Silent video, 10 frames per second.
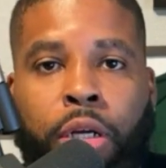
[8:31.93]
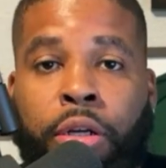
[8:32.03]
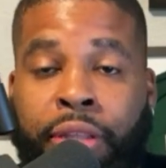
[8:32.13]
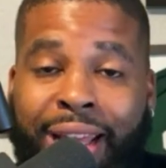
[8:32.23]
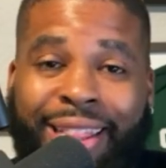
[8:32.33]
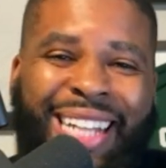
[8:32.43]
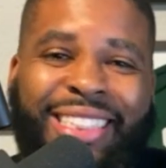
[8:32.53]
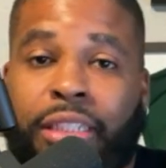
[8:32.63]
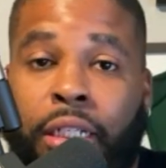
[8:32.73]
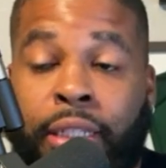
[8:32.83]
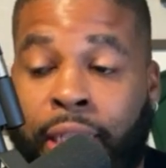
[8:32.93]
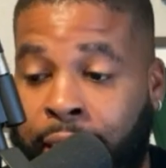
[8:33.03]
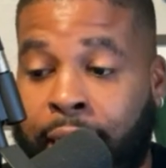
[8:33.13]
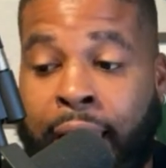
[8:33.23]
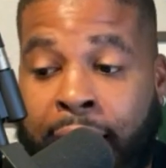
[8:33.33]
And that's
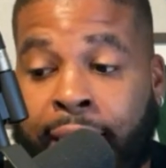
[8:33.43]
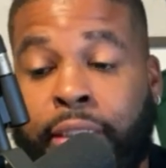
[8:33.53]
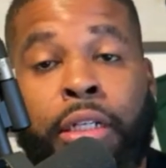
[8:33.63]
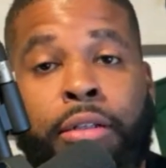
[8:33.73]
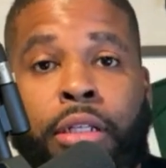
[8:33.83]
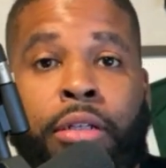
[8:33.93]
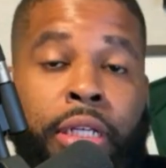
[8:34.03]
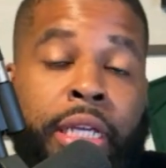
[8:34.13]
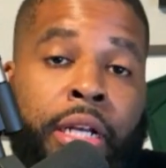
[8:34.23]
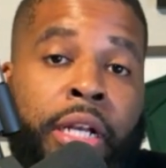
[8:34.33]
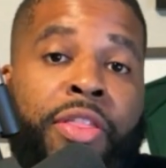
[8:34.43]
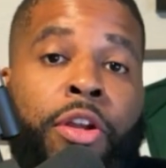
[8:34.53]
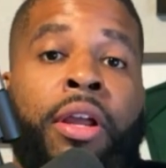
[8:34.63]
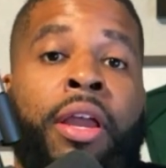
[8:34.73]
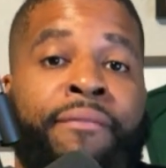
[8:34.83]
the last, and again, another
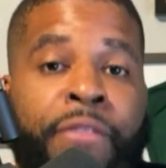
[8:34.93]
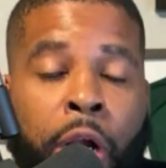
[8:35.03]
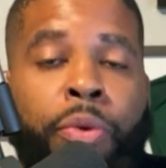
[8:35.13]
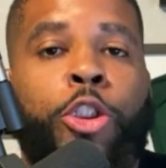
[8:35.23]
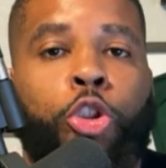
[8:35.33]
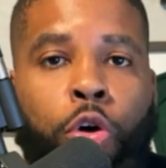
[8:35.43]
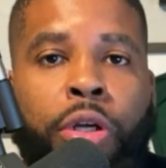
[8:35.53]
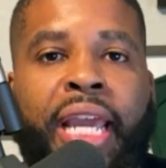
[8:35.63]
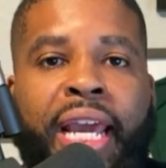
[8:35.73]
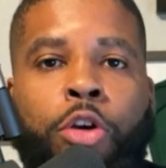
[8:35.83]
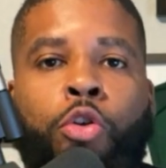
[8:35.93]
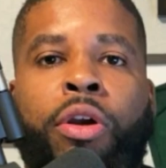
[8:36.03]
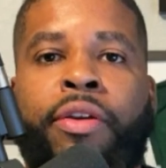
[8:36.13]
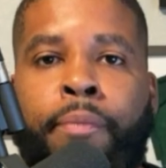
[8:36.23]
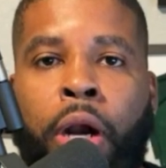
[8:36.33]
very strong category
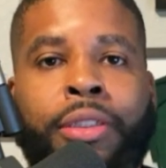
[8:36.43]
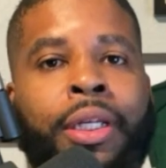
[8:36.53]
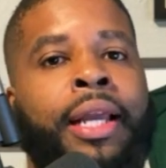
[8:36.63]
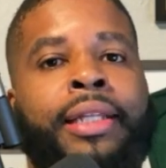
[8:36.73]
of marks.